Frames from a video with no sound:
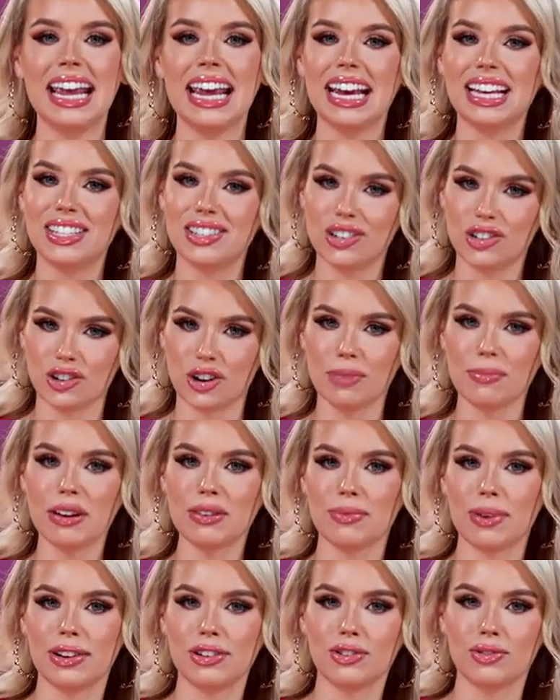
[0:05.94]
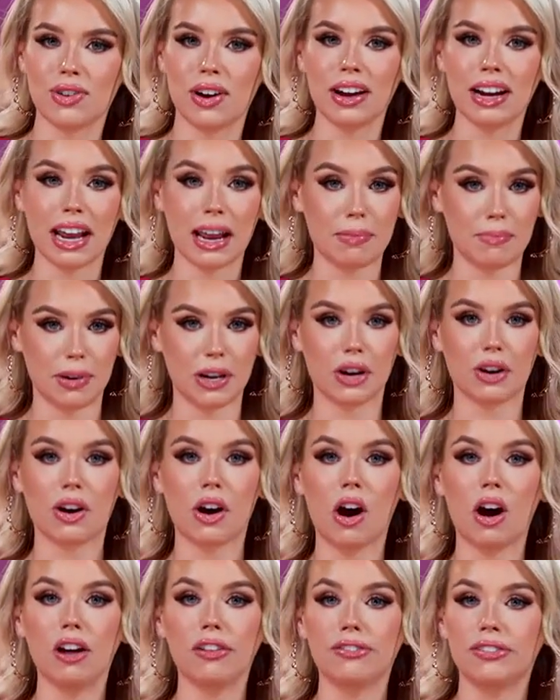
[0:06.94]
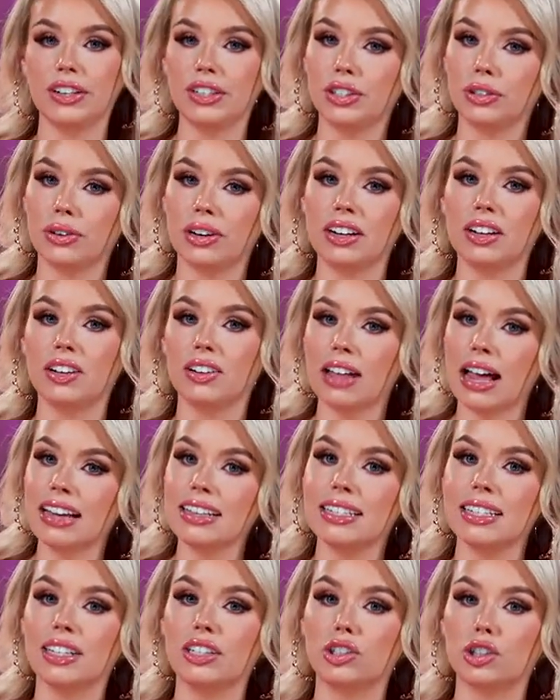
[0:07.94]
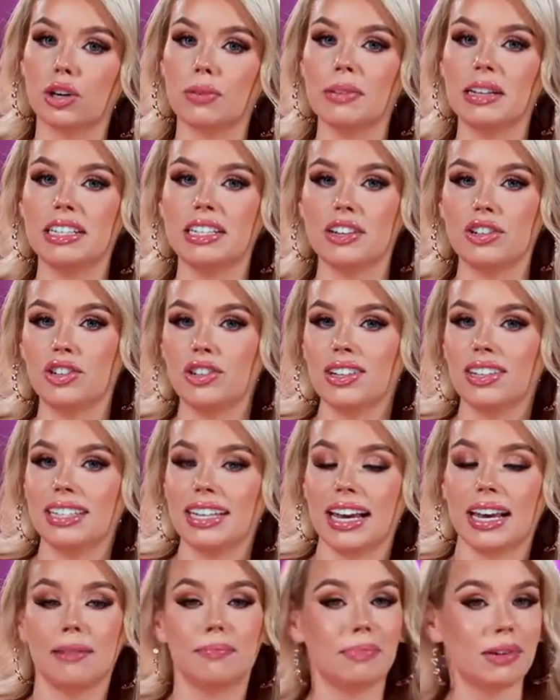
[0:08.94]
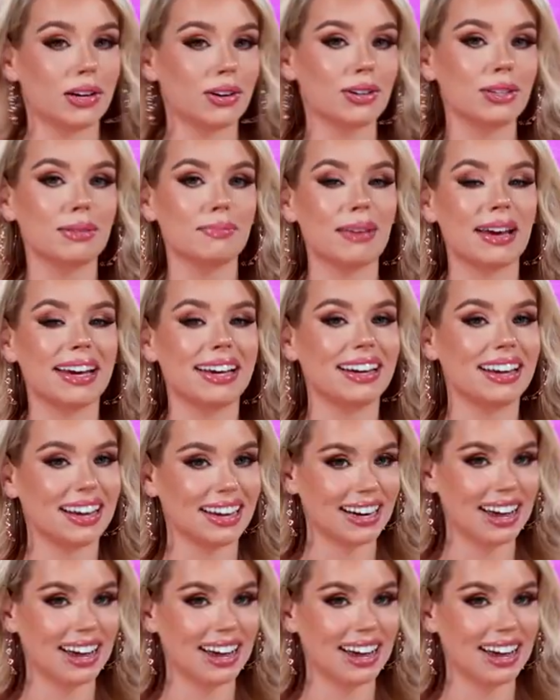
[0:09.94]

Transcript: It's a German restaurant and beer hall featuring classic German dishes and beers made in